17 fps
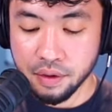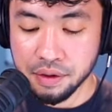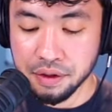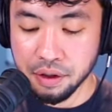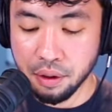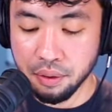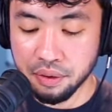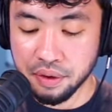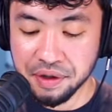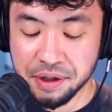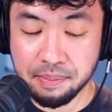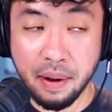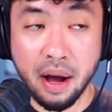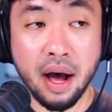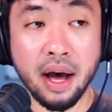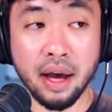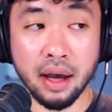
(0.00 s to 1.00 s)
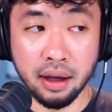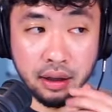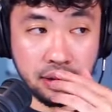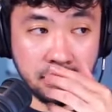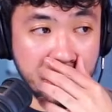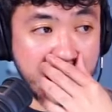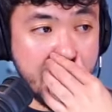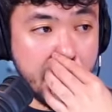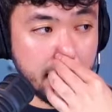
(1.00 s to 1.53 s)
So the spine,
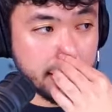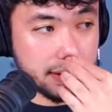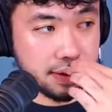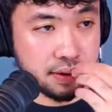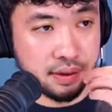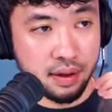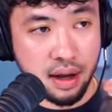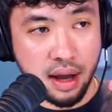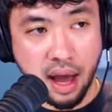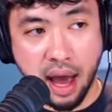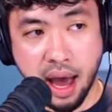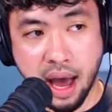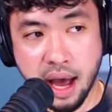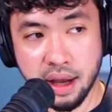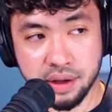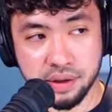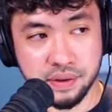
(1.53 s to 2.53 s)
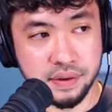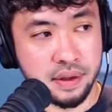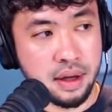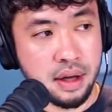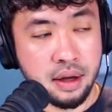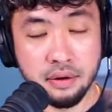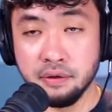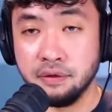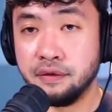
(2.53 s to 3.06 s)
guys, has
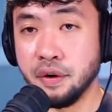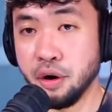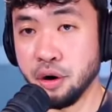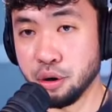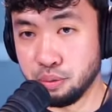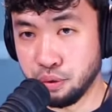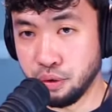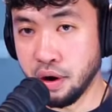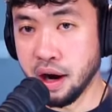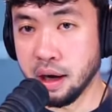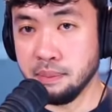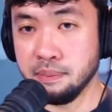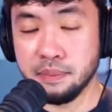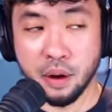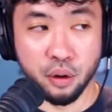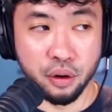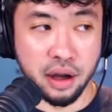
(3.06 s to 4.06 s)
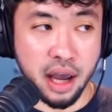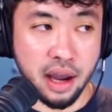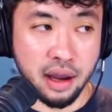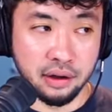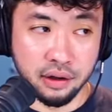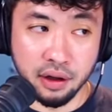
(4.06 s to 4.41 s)
vertebrae, okay?